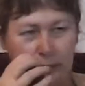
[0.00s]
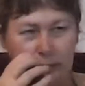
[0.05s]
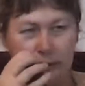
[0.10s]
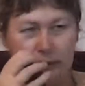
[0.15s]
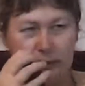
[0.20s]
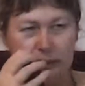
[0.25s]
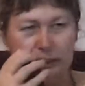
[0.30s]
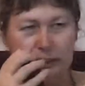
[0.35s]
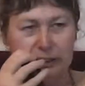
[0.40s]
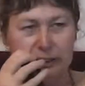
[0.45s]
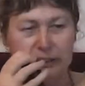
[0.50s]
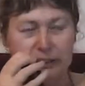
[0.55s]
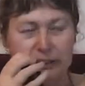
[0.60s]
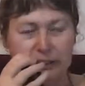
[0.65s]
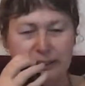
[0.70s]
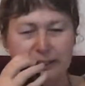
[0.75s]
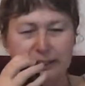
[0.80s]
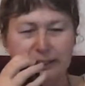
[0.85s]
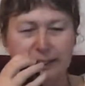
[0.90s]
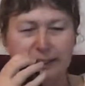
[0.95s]
This is
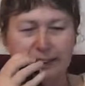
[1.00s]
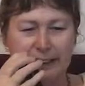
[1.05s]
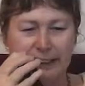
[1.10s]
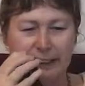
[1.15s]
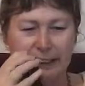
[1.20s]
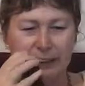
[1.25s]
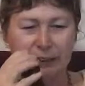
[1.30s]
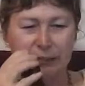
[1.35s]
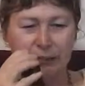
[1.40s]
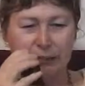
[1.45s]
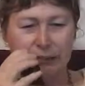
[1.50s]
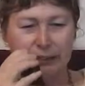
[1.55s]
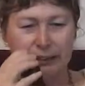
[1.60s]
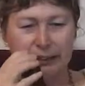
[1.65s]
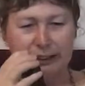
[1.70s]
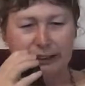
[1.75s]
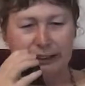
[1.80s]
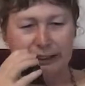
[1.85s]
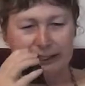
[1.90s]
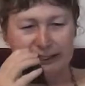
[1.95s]

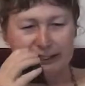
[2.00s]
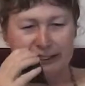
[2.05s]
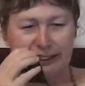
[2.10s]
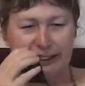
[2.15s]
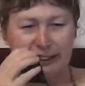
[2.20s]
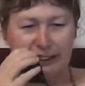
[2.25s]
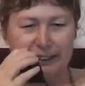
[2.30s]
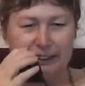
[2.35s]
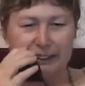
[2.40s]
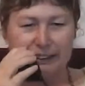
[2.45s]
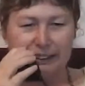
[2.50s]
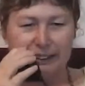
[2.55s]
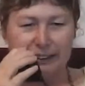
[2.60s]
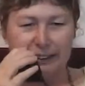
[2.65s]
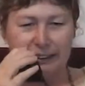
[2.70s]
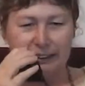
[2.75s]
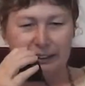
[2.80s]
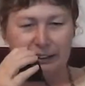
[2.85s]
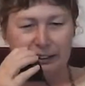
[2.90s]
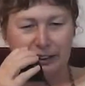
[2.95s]

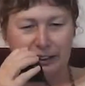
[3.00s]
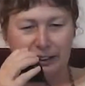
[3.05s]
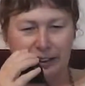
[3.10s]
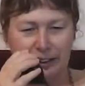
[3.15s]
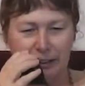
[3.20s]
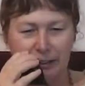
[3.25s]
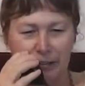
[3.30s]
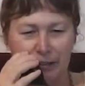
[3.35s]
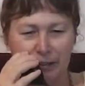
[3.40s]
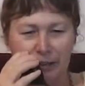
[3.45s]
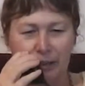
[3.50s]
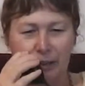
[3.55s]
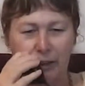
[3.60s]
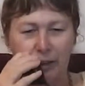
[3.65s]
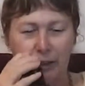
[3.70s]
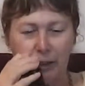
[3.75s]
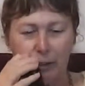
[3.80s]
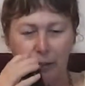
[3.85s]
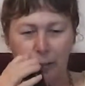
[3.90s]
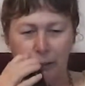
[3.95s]
ZL3CATH Catherine.
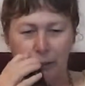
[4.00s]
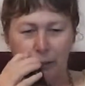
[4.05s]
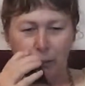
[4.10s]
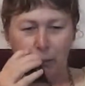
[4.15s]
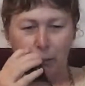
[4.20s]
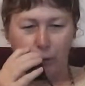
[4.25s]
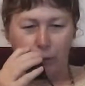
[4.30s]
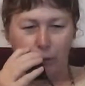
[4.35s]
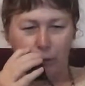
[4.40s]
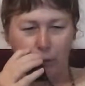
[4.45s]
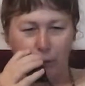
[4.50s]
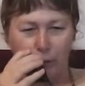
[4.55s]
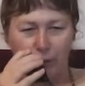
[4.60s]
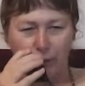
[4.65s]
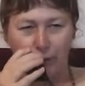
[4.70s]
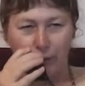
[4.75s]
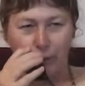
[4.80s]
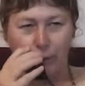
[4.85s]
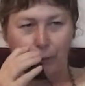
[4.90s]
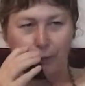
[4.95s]
We're calling on
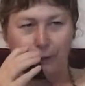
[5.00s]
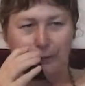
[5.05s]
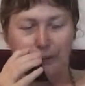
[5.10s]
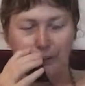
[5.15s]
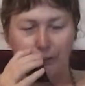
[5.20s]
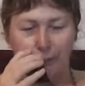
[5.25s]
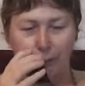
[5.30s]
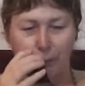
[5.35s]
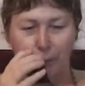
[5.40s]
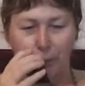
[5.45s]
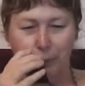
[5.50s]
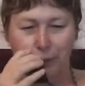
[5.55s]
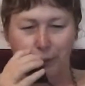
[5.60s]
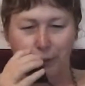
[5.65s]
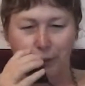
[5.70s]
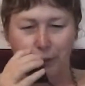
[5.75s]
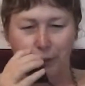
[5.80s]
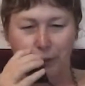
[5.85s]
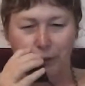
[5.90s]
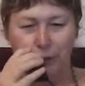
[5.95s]

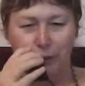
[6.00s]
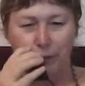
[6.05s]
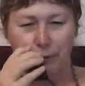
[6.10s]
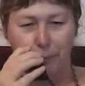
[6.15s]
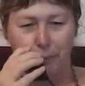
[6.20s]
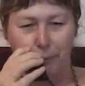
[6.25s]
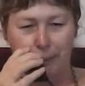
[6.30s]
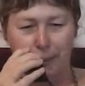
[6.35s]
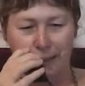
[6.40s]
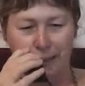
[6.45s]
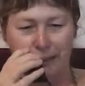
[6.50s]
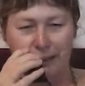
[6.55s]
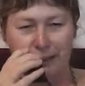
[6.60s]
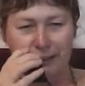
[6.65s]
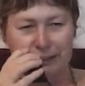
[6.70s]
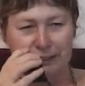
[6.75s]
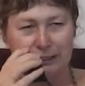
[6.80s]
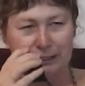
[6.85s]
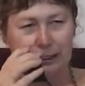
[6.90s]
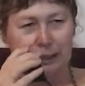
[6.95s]
147.05
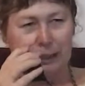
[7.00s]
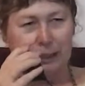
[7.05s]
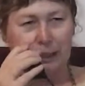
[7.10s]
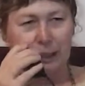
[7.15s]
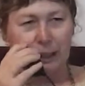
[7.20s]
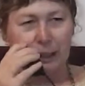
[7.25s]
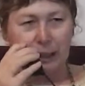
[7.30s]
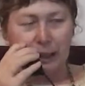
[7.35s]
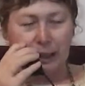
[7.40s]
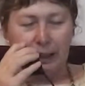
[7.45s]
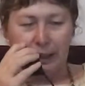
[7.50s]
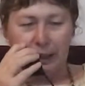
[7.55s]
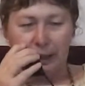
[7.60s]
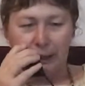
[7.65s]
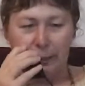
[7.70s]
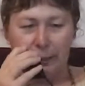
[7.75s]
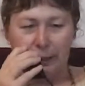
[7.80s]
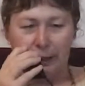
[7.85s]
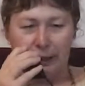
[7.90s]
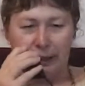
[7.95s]
Marley's,
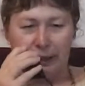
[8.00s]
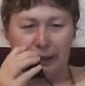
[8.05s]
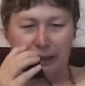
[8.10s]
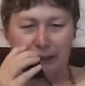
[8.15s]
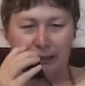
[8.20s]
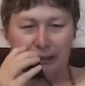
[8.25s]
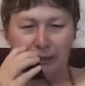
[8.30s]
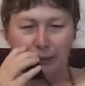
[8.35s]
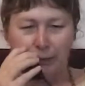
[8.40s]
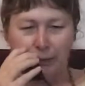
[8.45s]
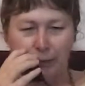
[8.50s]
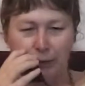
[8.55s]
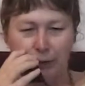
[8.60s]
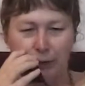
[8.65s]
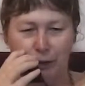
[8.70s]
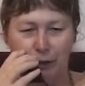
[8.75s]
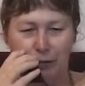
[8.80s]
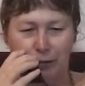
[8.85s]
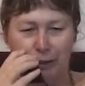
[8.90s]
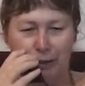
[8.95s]
and we're asking for
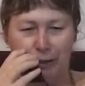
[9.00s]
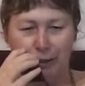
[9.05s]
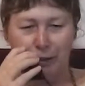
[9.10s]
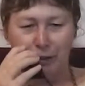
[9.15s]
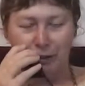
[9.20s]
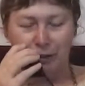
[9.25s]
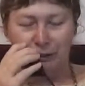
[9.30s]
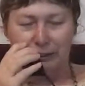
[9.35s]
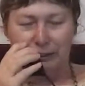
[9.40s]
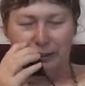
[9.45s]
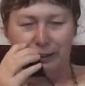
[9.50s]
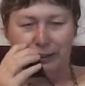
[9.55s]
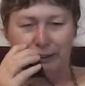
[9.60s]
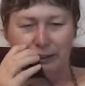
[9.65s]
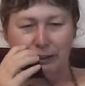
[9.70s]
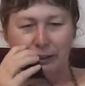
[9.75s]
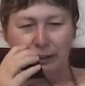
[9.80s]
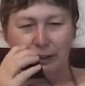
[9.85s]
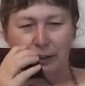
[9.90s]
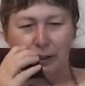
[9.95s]
a radio
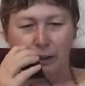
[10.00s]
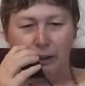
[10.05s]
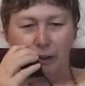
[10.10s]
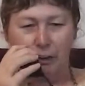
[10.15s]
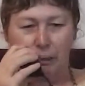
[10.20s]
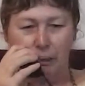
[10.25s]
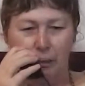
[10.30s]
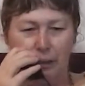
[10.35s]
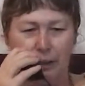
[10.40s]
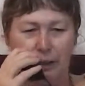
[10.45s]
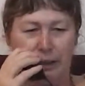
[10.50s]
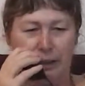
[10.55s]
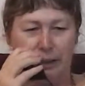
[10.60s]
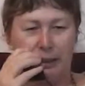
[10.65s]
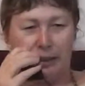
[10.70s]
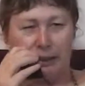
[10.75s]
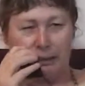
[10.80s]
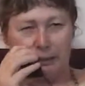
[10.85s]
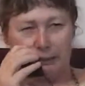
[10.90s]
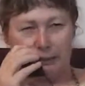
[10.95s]
contact. We
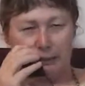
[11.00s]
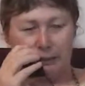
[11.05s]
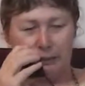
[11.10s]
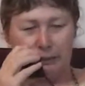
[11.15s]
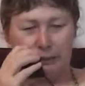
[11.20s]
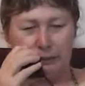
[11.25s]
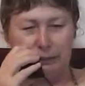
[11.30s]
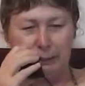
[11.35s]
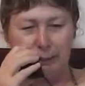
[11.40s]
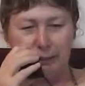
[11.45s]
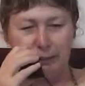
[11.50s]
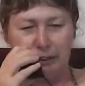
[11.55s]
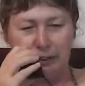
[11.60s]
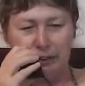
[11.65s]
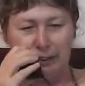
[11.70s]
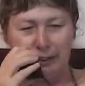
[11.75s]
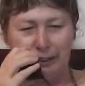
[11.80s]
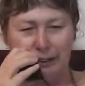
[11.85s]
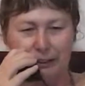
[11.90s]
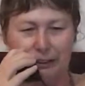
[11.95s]
are
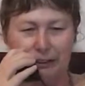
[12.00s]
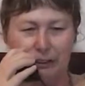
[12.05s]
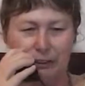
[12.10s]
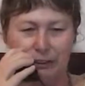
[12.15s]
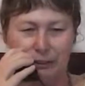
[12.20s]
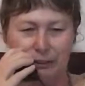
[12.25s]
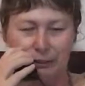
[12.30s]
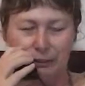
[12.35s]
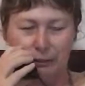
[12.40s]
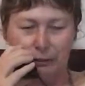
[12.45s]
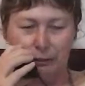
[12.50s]
demonstrating this